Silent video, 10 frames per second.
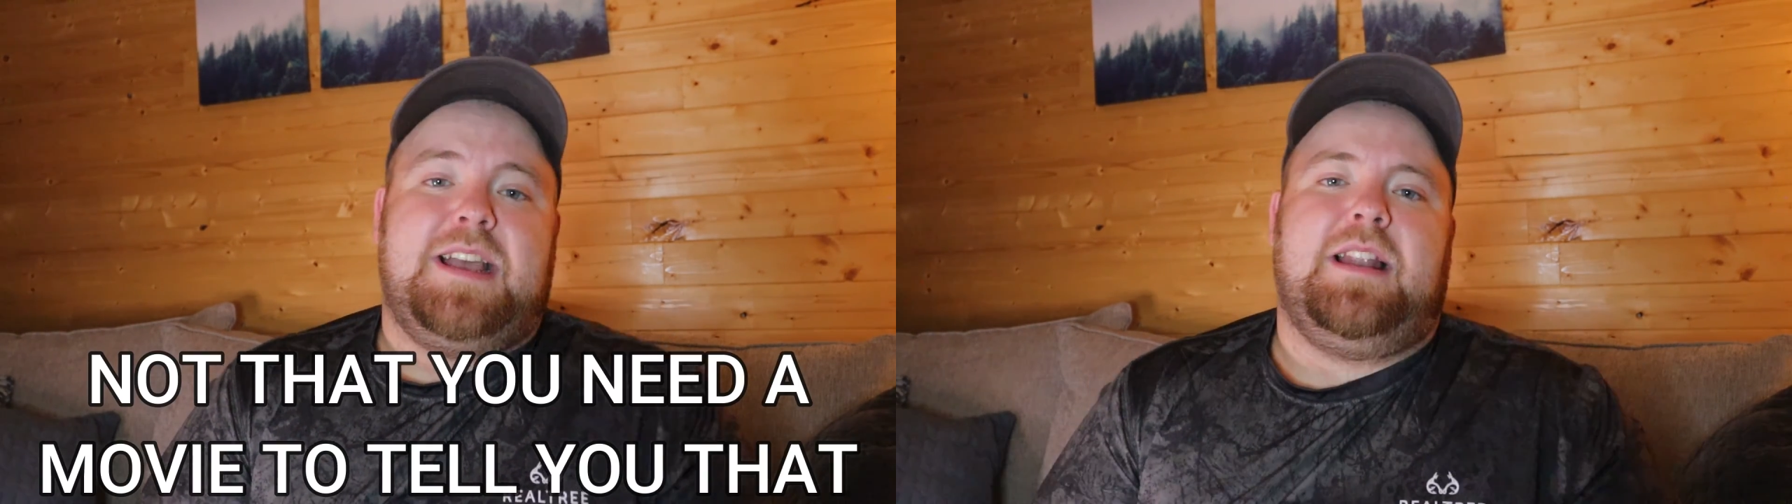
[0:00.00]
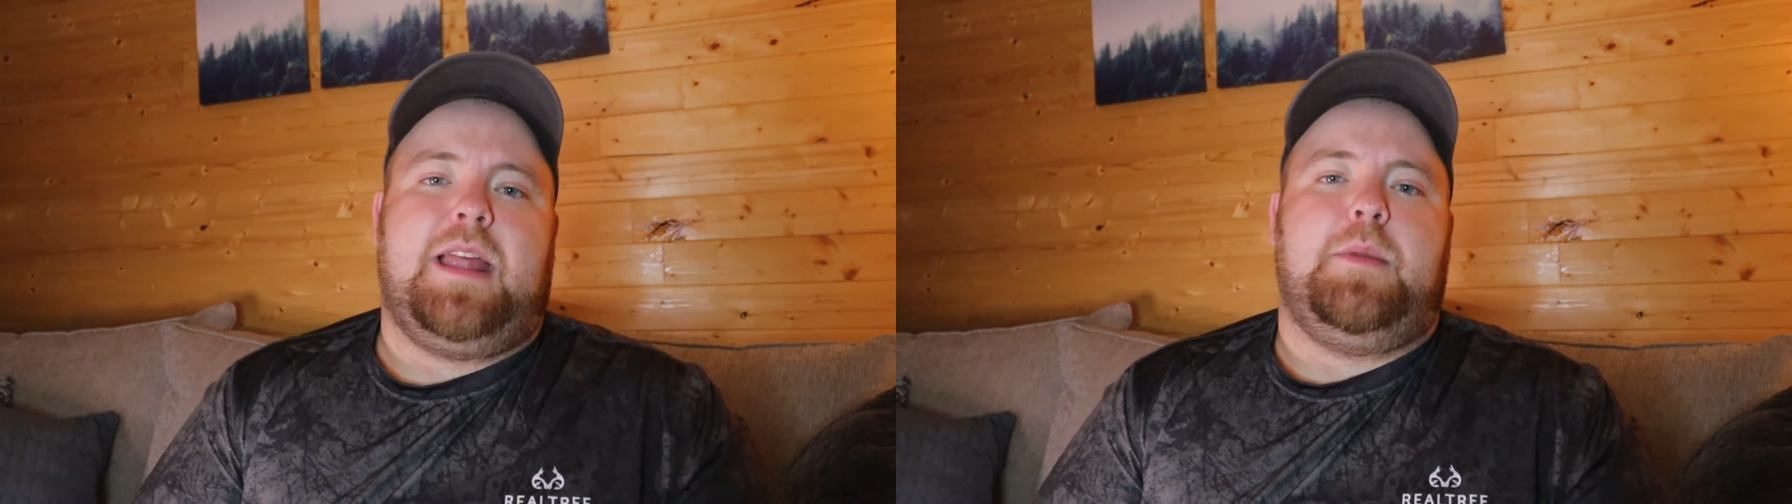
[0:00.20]

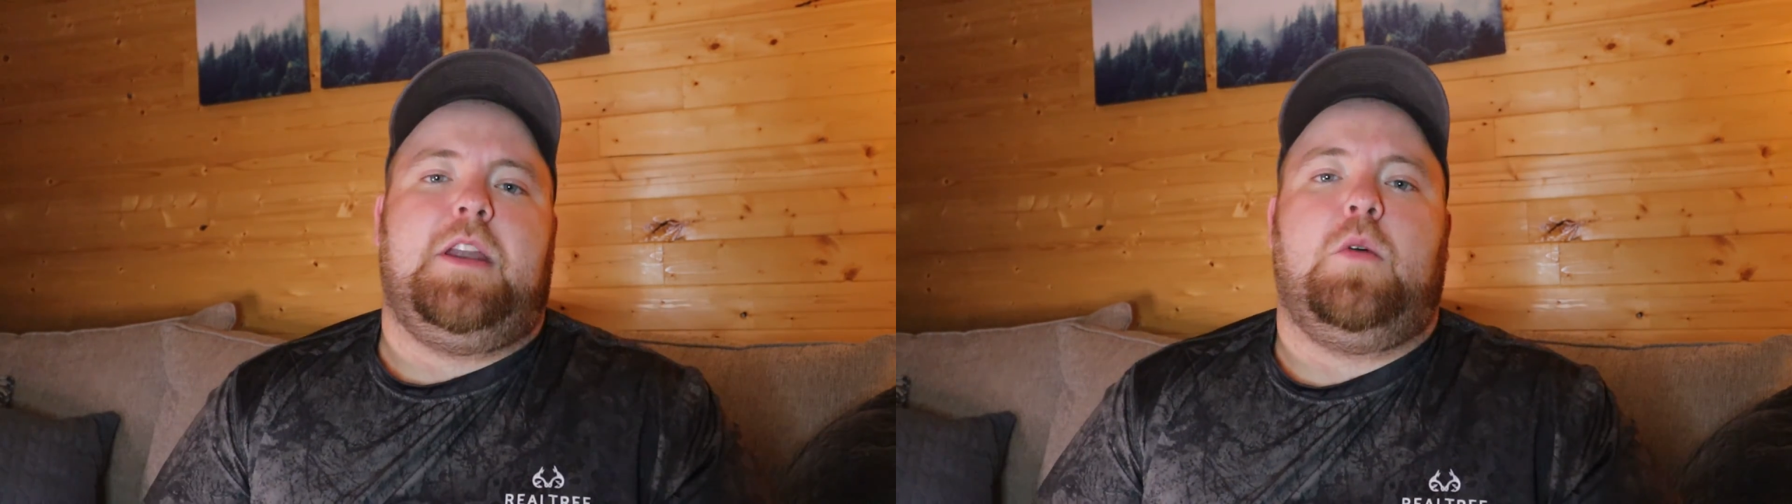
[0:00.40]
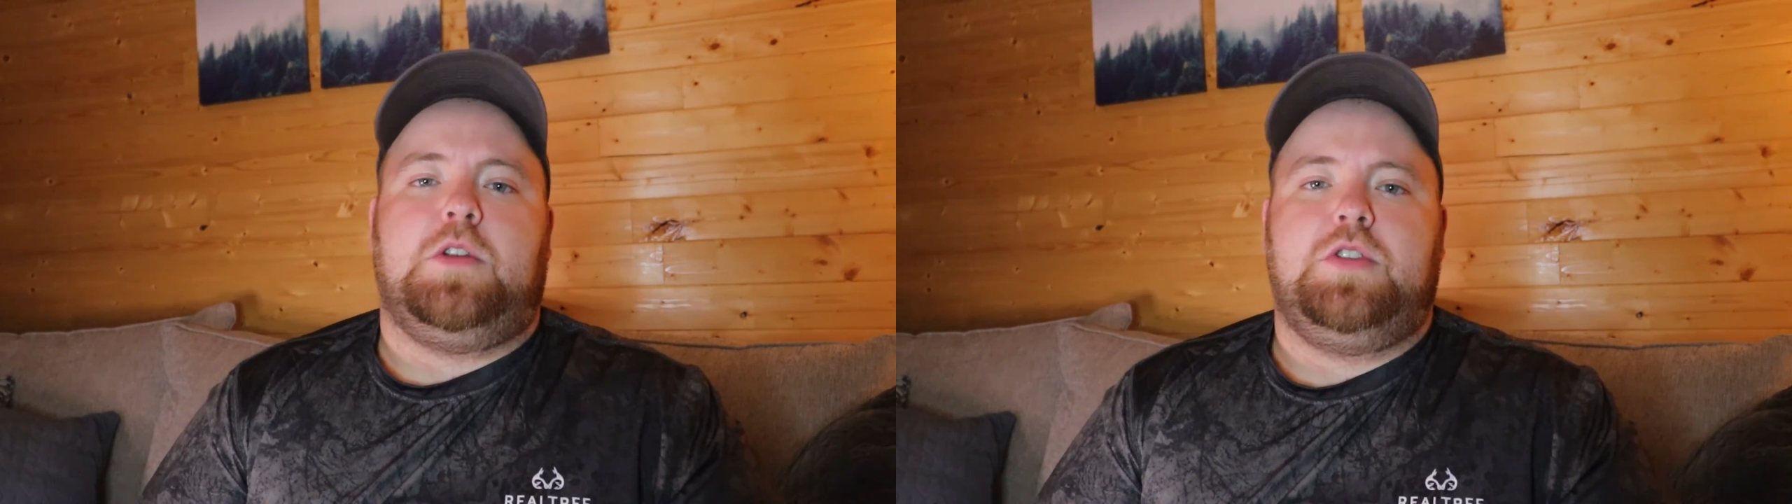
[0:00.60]
Let me
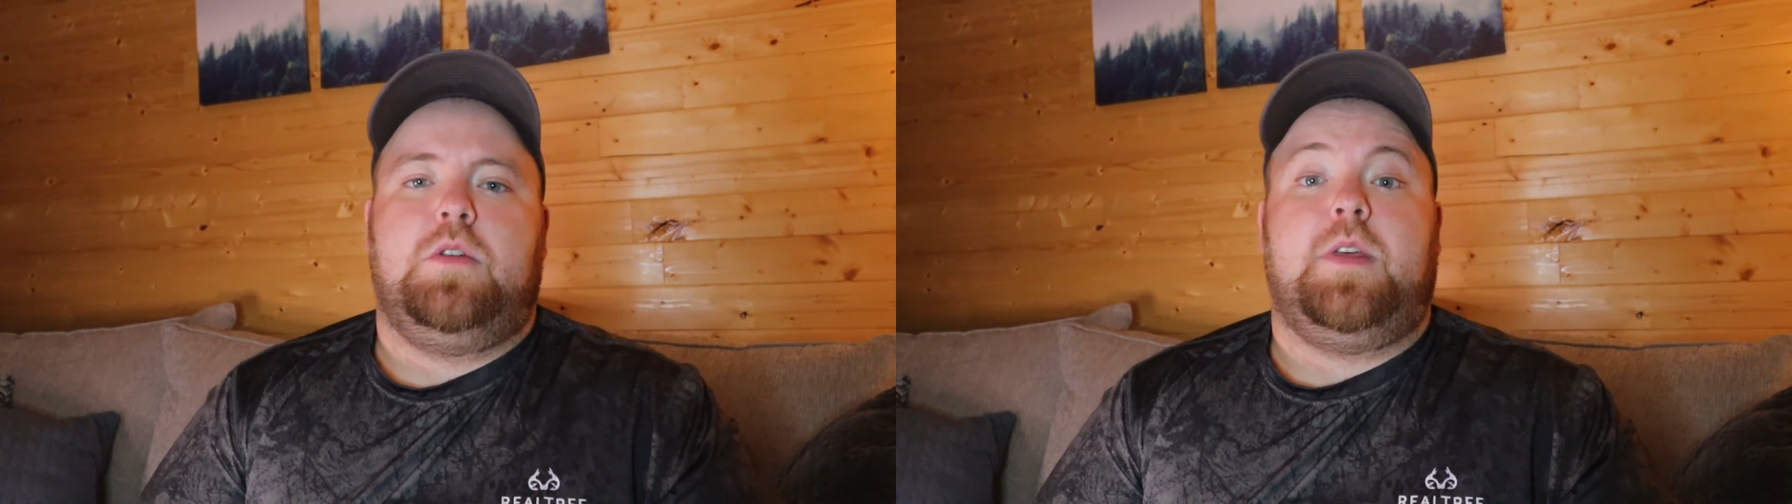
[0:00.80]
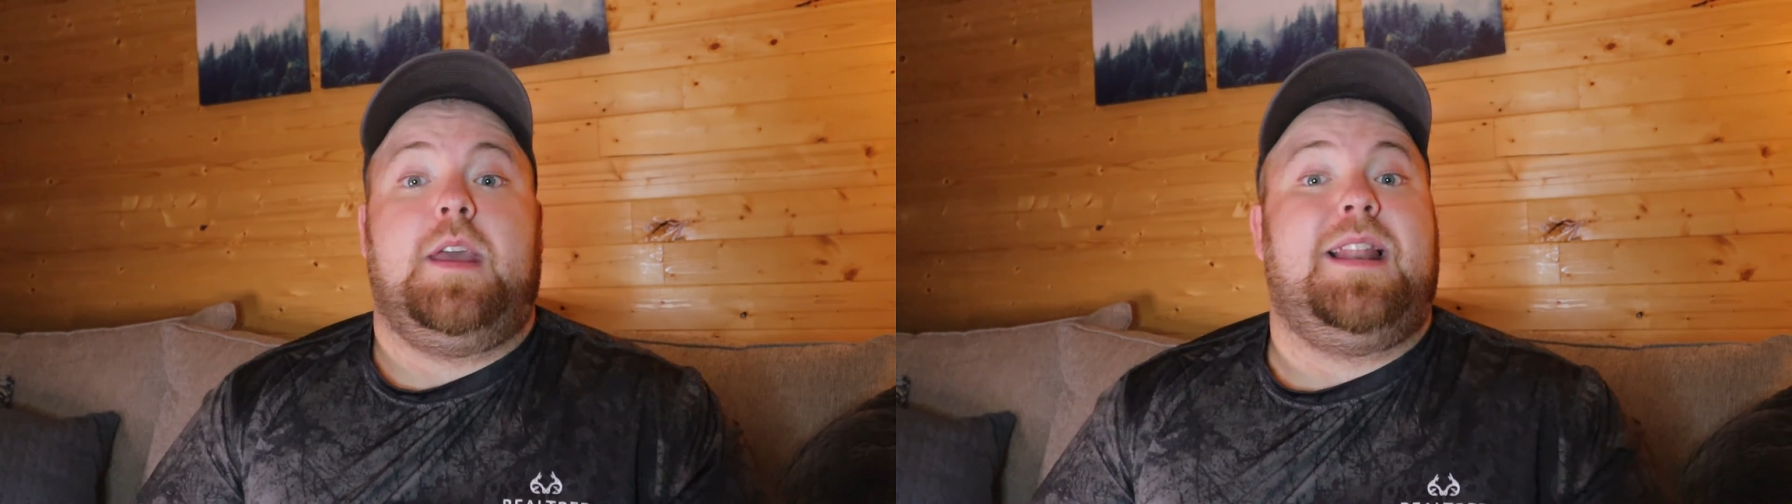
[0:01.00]
know what you
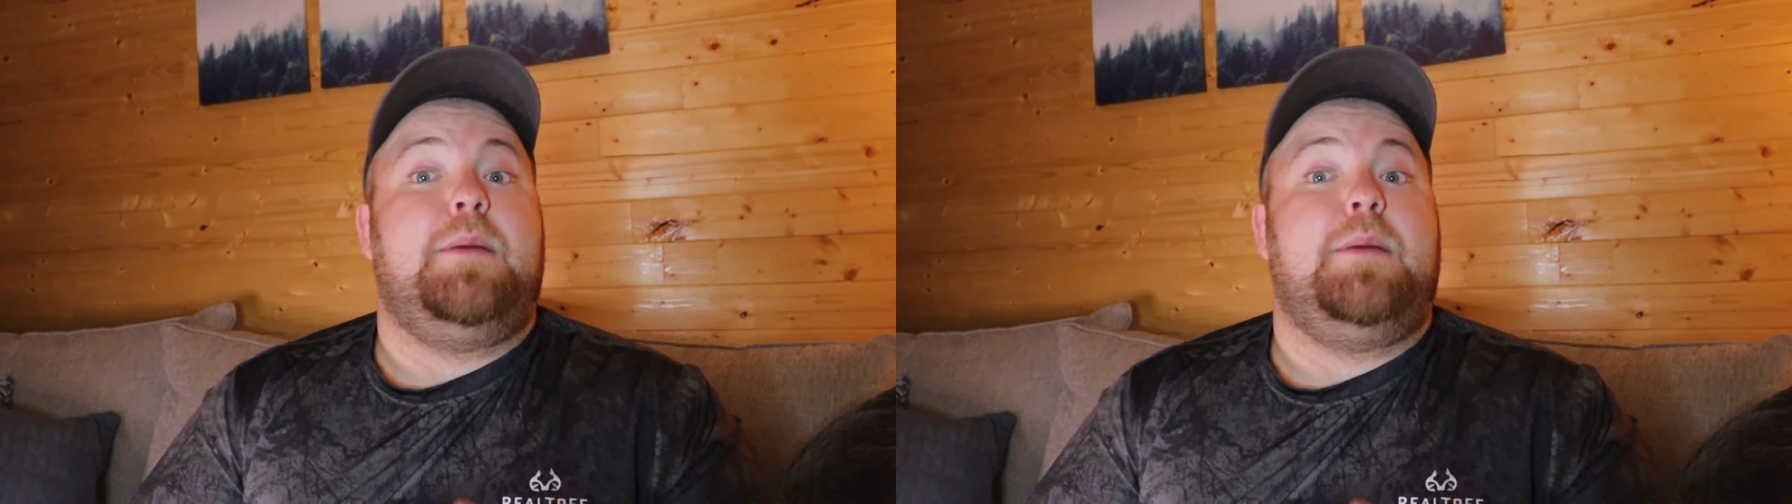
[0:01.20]
think.